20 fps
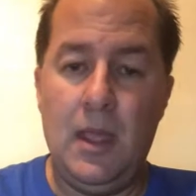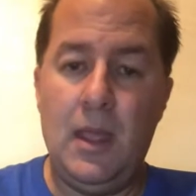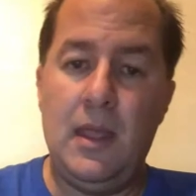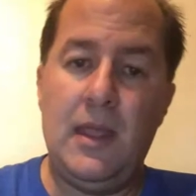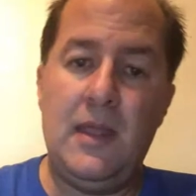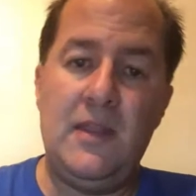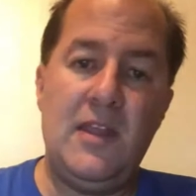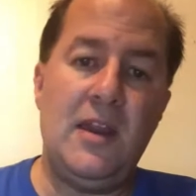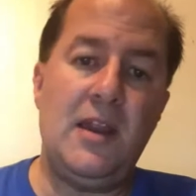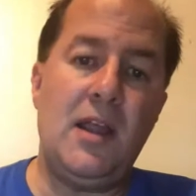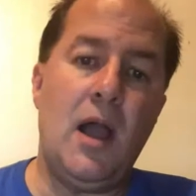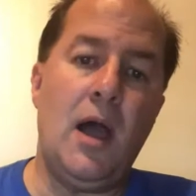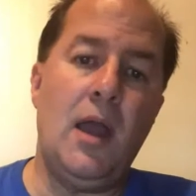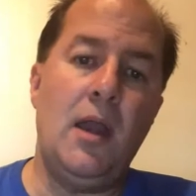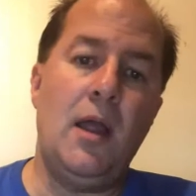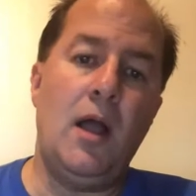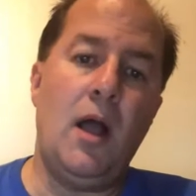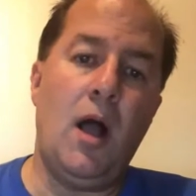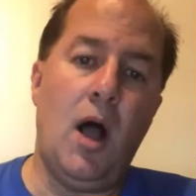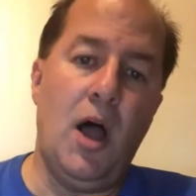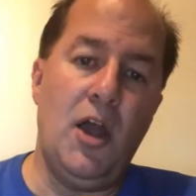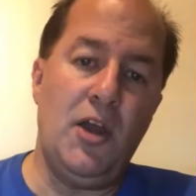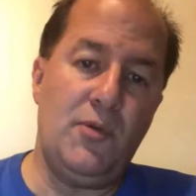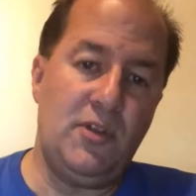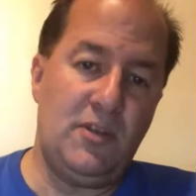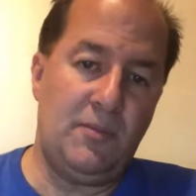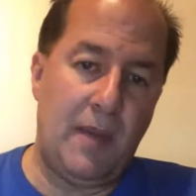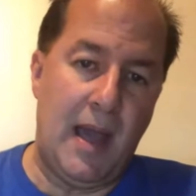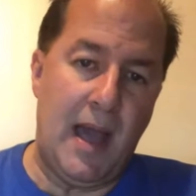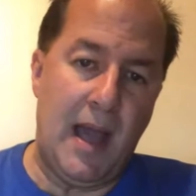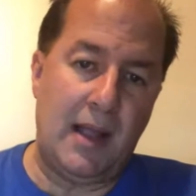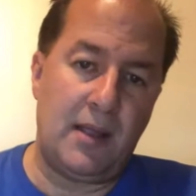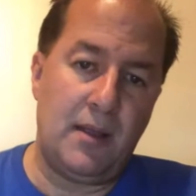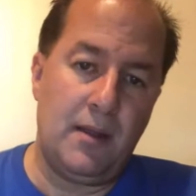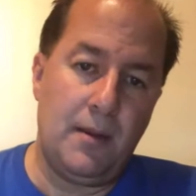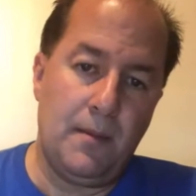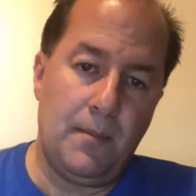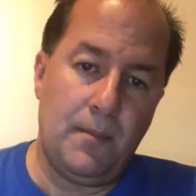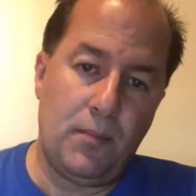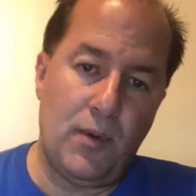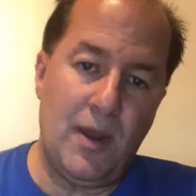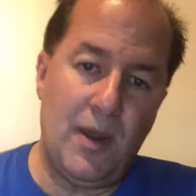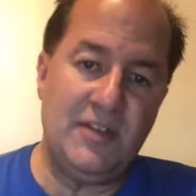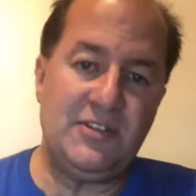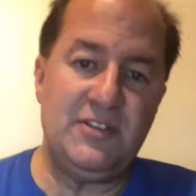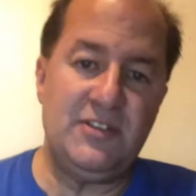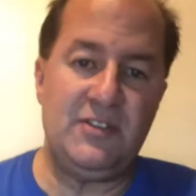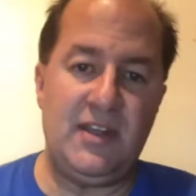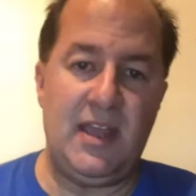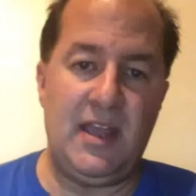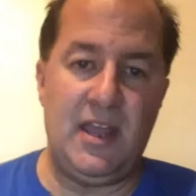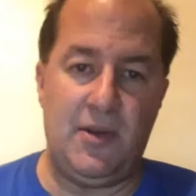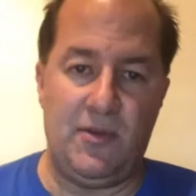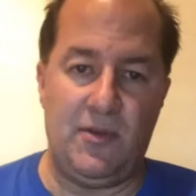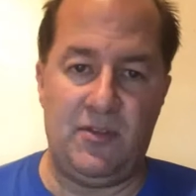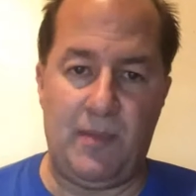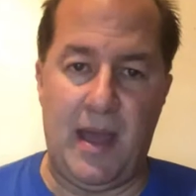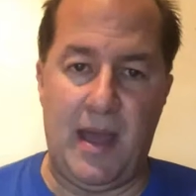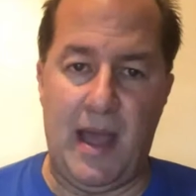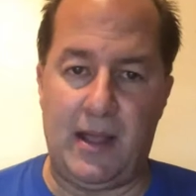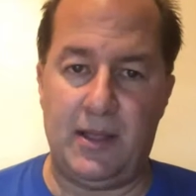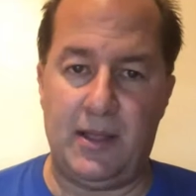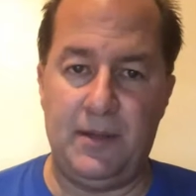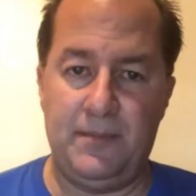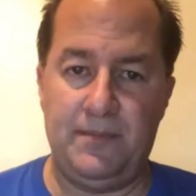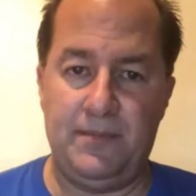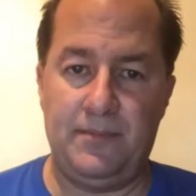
He then got onto his back, pressed his knee into his back,